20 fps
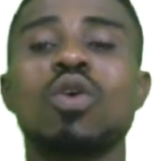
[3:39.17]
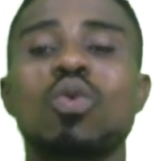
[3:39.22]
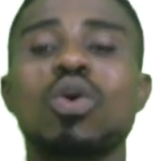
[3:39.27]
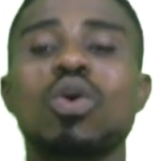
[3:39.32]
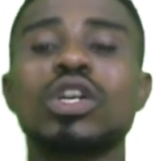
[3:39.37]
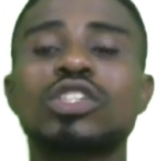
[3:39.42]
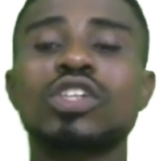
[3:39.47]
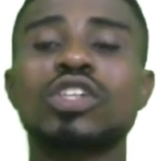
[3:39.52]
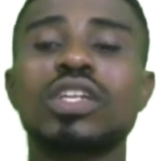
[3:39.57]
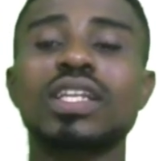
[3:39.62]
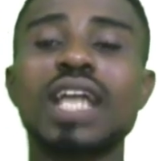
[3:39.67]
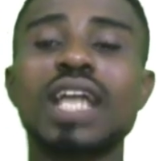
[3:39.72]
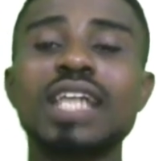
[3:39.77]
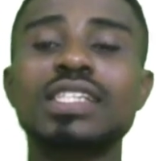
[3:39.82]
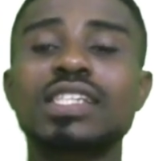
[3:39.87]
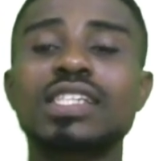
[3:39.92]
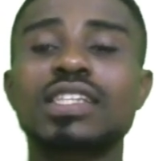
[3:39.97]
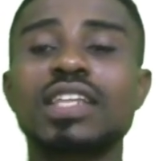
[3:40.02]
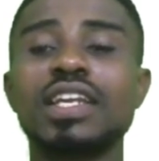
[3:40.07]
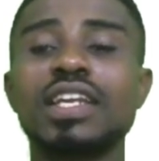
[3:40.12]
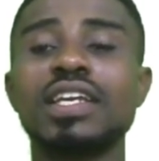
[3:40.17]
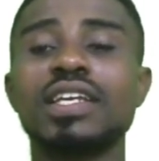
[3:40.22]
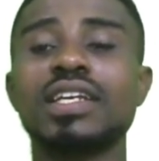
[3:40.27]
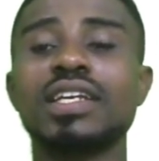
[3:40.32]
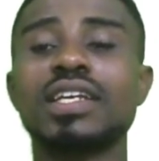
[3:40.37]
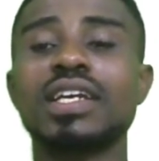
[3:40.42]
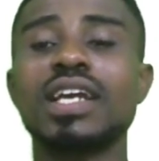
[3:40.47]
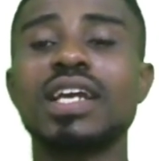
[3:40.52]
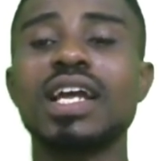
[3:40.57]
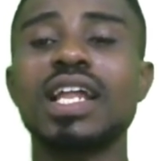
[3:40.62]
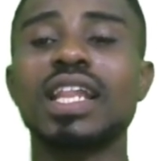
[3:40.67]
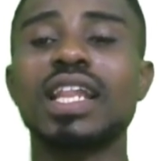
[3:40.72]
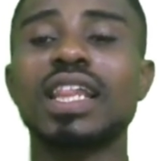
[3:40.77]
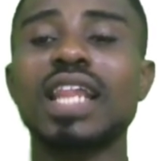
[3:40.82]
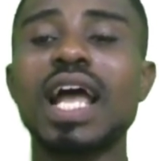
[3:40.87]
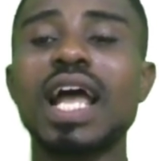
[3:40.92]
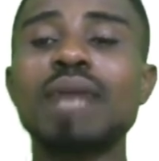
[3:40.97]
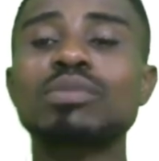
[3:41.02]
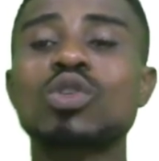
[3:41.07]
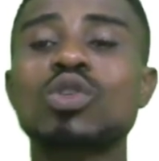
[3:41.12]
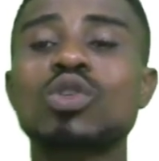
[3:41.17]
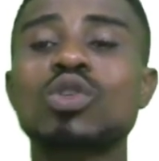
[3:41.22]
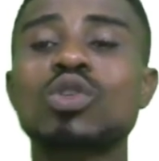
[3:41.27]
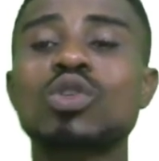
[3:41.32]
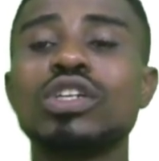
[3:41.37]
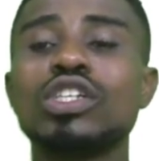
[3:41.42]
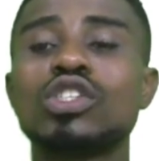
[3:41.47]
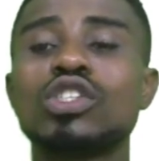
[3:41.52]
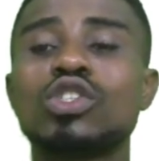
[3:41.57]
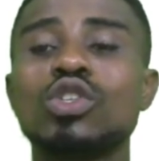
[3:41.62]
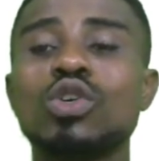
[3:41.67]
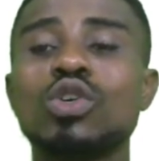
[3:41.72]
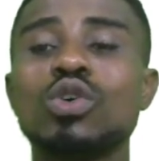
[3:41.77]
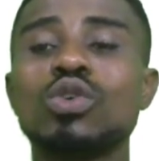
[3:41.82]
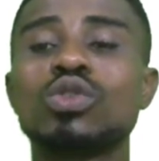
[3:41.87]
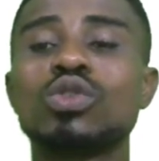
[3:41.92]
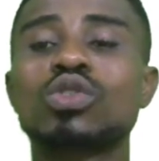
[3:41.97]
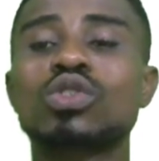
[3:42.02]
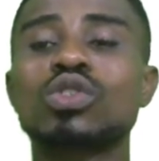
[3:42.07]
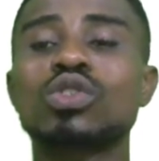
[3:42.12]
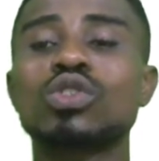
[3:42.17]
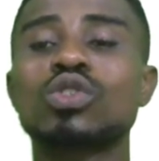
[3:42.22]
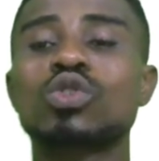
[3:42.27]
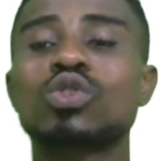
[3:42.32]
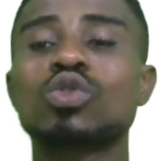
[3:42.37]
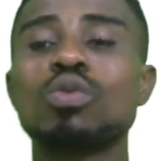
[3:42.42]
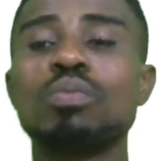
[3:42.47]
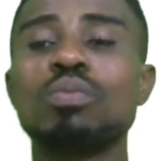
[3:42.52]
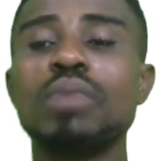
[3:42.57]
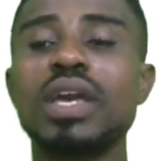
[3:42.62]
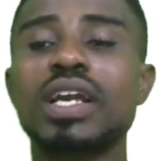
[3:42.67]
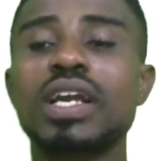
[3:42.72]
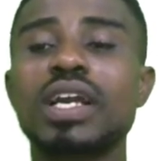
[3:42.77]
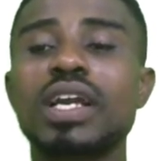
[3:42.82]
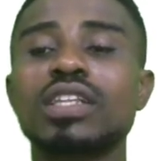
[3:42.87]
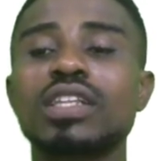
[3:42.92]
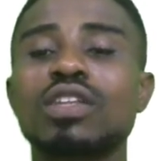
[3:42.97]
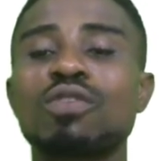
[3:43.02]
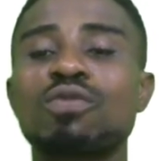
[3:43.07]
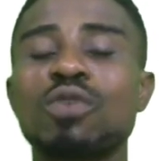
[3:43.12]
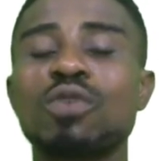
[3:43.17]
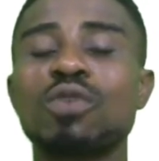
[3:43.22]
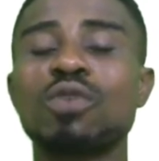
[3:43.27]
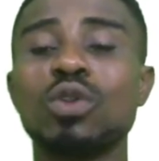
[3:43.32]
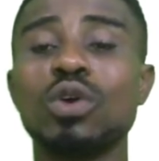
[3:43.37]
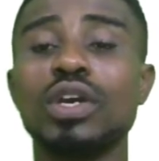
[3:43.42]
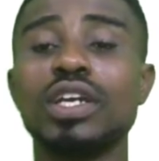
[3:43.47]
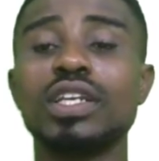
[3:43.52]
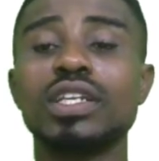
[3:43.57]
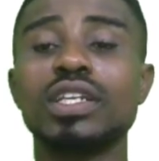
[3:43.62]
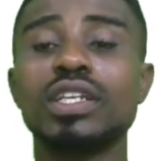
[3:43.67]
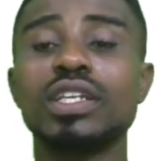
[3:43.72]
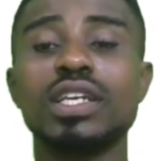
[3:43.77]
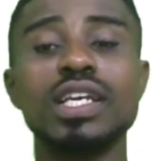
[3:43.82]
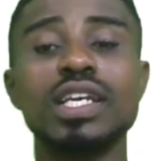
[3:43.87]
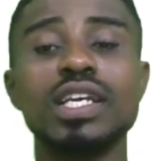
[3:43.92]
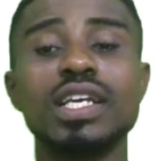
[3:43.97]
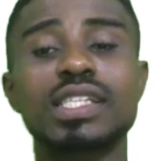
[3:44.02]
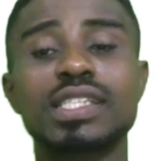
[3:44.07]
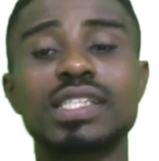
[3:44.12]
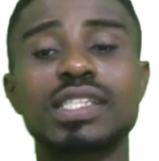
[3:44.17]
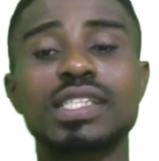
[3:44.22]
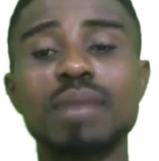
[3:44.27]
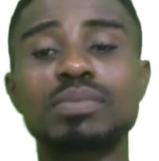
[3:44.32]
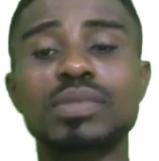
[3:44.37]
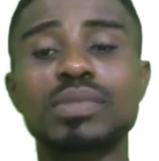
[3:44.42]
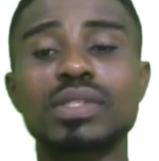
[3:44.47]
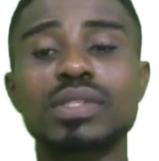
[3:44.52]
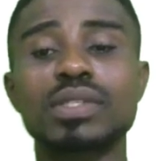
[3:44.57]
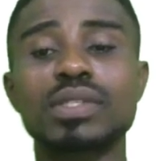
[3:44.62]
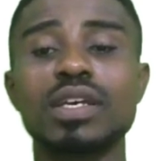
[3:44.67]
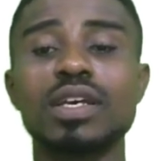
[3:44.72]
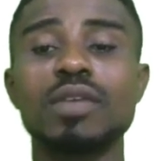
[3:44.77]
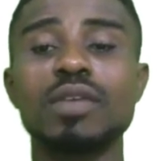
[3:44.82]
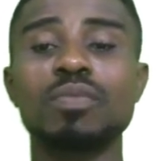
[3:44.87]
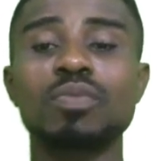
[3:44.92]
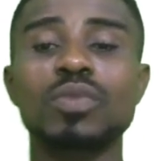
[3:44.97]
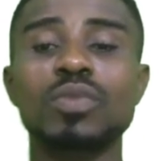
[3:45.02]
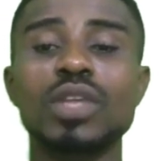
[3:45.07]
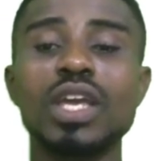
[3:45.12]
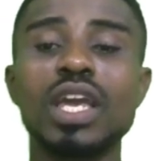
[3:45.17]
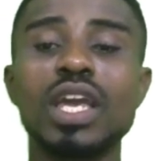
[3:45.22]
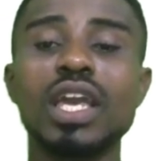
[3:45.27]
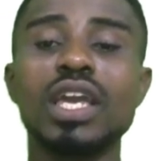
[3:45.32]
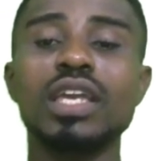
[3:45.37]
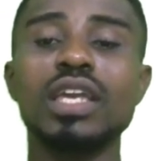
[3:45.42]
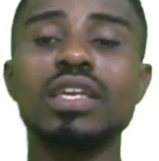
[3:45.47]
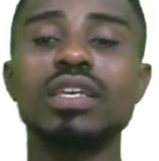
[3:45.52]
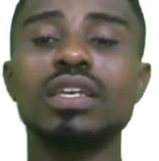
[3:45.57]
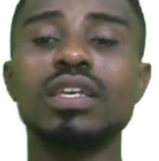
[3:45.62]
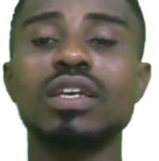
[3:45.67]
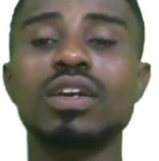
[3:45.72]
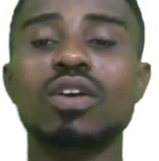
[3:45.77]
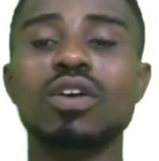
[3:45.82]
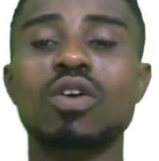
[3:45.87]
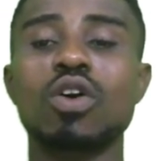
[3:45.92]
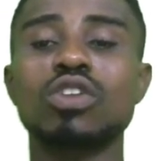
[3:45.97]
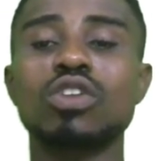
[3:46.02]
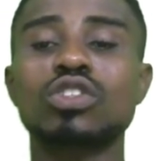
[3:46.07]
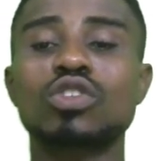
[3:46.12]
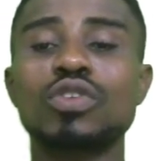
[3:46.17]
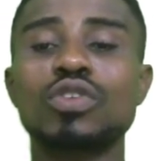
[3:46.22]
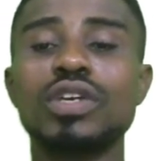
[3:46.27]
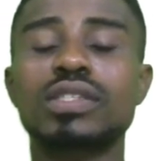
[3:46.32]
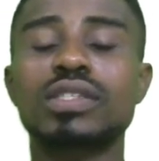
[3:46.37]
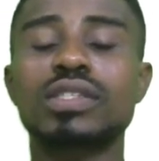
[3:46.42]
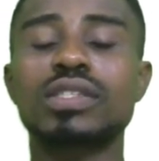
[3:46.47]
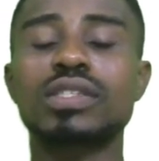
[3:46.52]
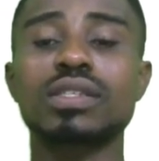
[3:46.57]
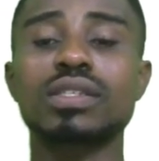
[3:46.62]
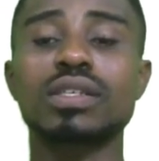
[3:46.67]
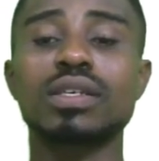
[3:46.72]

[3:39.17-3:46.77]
Question 93, limestone is used to make the following except A, concrete,